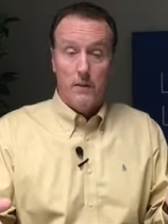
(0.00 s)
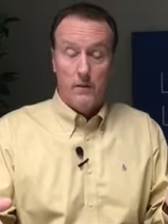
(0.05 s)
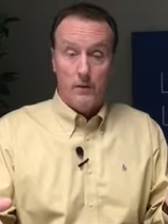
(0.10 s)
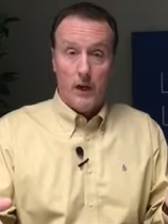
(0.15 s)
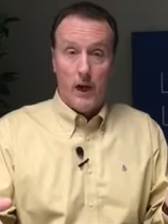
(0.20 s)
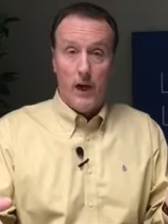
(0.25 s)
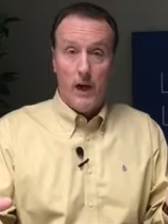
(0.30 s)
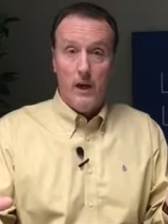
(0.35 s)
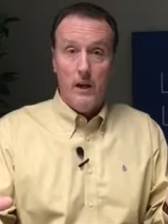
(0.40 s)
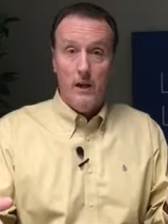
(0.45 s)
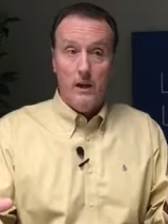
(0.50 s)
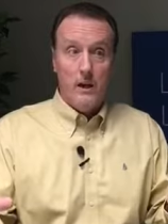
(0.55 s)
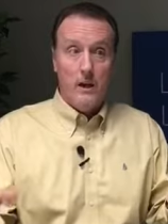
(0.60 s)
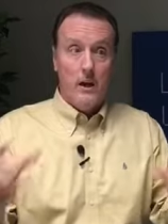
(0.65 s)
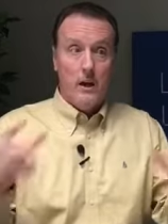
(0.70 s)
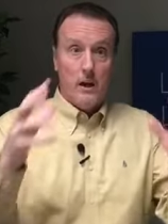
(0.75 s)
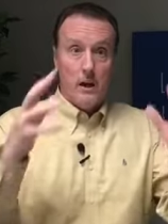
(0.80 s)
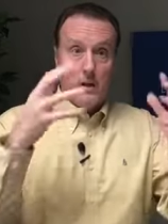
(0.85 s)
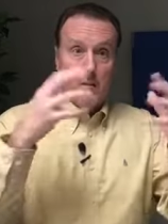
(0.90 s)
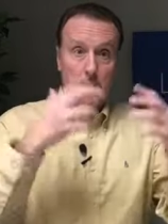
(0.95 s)
Okay?
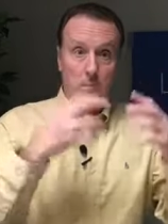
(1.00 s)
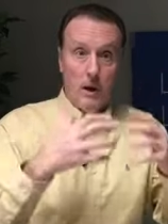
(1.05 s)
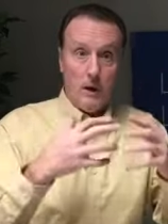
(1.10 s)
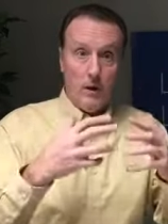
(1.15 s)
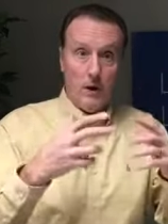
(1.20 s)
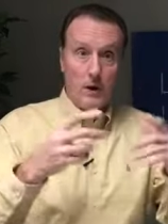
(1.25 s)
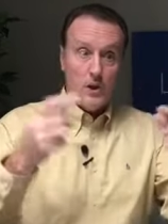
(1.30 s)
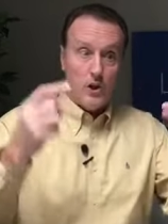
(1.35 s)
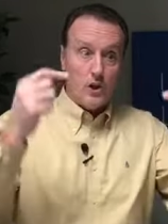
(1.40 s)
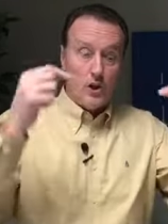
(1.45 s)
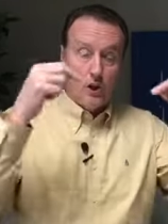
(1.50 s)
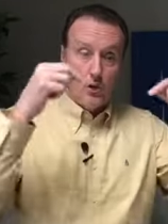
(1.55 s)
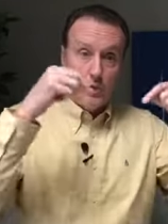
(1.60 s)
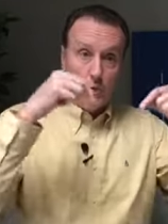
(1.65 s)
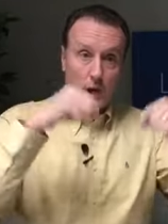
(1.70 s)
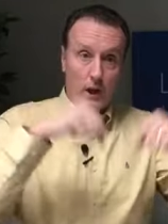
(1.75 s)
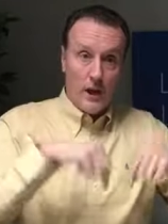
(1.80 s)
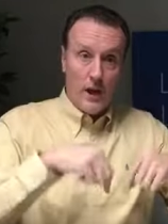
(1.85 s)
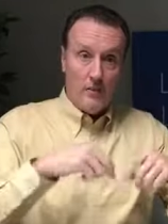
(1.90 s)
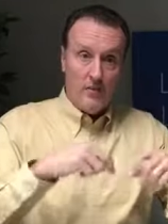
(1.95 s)
Marriage,
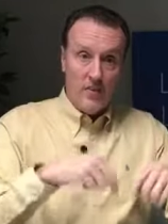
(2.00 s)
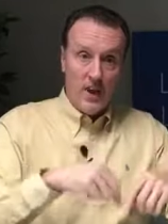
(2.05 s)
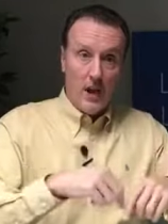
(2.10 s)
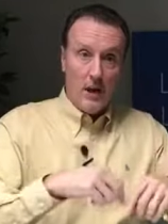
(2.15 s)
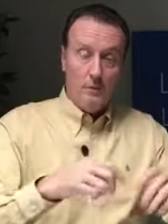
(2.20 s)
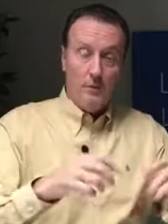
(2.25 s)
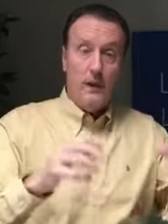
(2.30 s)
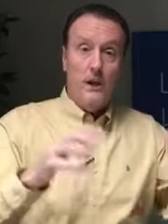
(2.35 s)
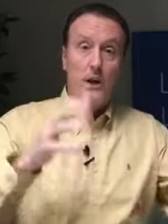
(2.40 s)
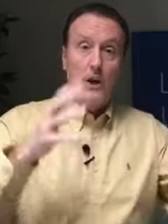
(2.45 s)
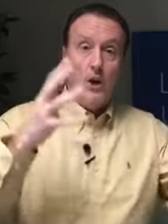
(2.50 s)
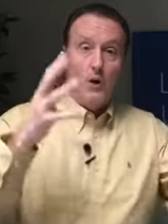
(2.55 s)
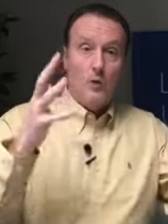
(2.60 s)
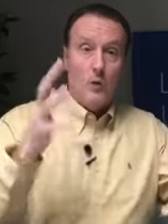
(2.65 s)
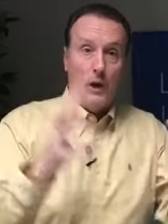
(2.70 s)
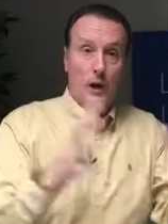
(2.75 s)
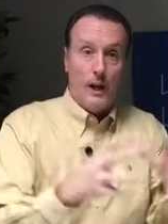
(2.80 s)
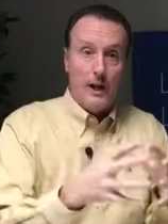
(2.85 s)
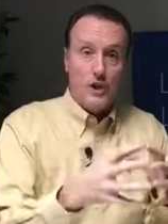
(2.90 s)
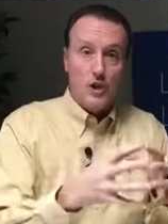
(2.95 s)
relate family,
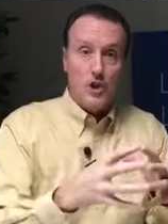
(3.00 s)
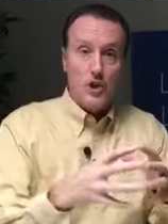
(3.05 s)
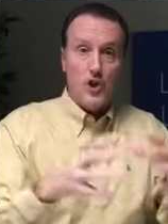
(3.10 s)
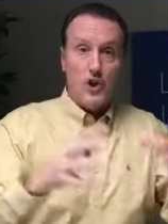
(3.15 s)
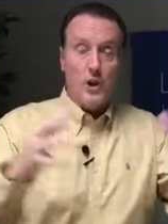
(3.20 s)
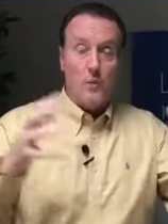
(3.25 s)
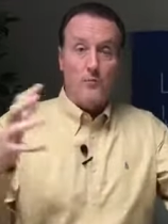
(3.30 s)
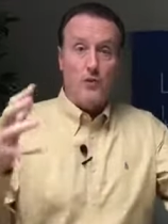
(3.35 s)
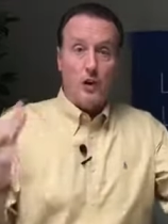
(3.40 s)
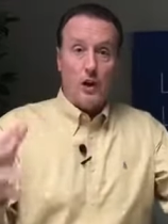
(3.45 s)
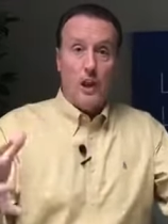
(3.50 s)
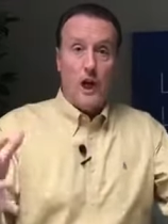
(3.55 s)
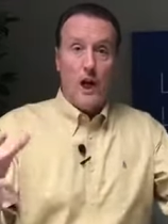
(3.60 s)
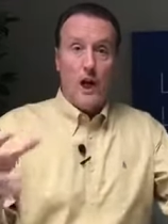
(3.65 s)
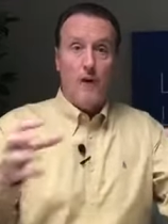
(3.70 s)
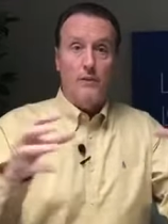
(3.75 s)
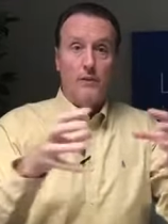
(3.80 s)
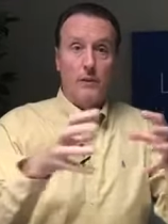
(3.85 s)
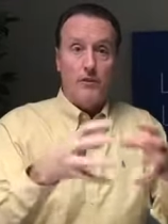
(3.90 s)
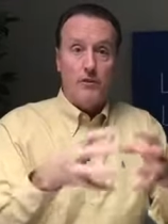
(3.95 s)
relationships,
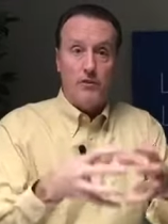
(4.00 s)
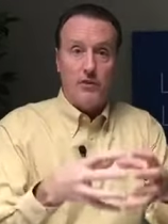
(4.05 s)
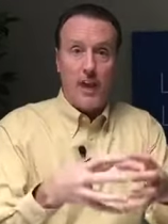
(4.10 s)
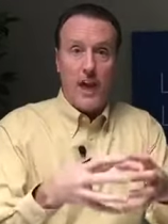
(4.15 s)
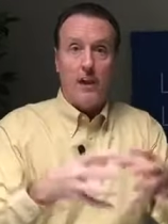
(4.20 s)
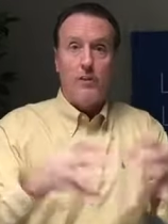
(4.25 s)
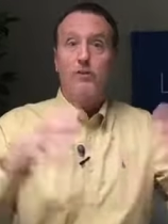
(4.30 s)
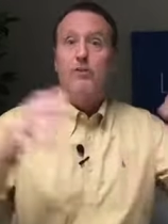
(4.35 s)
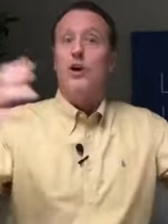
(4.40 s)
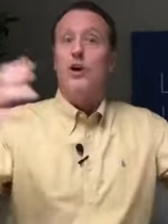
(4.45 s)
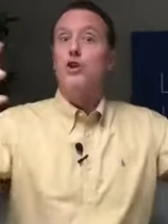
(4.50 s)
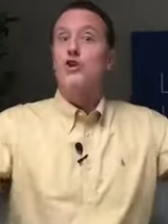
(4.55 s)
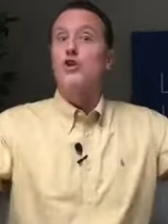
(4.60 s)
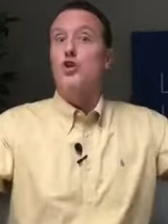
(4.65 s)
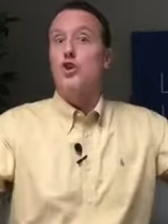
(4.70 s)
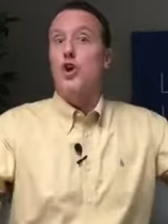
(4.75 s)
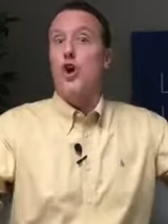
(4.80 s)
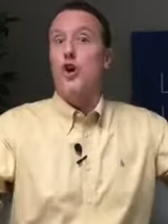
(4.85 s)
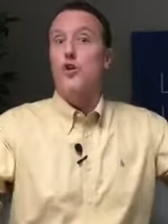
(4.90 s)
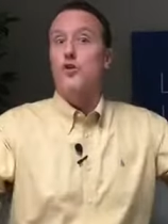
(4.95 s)
love, sex,
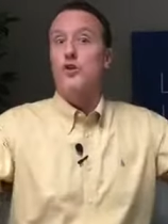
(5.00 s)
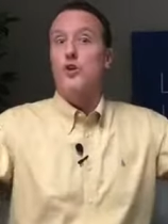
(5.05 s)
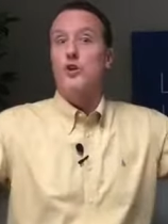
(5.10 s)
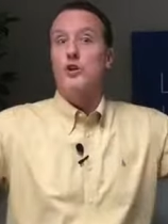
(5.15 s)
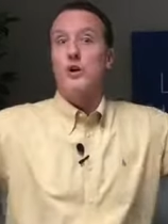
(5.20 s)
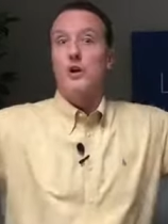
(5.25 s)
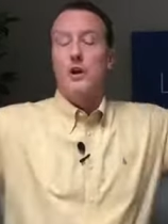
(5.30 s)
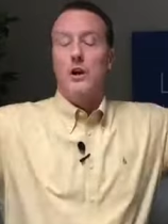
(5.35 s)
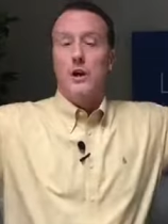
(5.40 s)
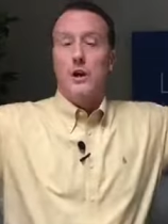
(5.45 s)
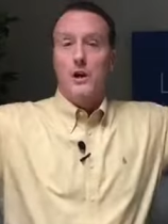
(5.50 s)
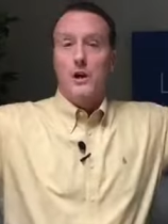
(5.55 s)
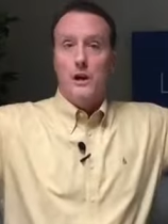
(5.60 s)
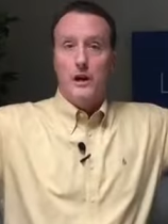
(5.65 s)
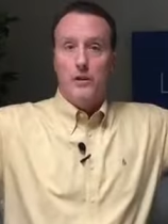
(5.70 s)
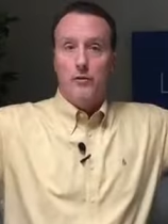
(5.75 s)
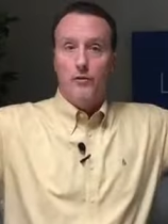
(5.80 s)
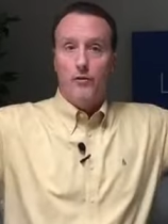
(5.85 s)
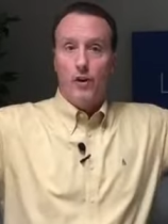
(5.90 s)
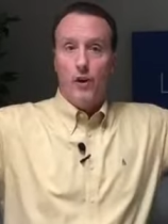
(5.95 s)
church,
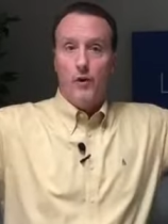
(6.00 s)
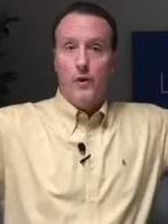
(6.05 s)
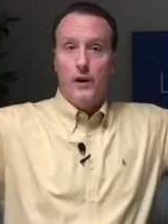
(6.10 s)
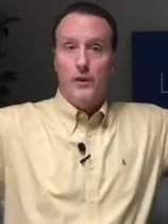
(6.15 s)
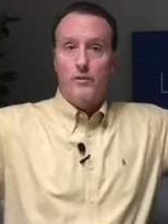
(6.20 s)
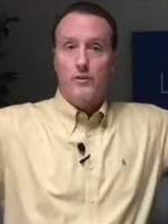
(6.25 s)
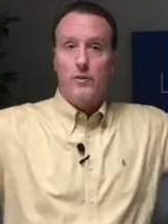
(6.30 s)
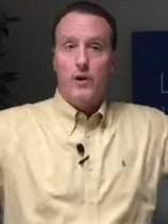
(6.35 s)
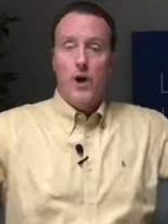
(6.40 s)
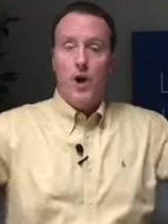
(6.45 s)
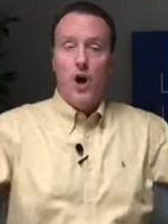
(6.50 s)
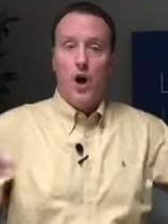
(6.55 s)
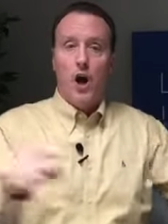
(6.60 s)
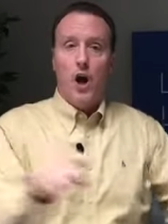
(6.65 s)
influence.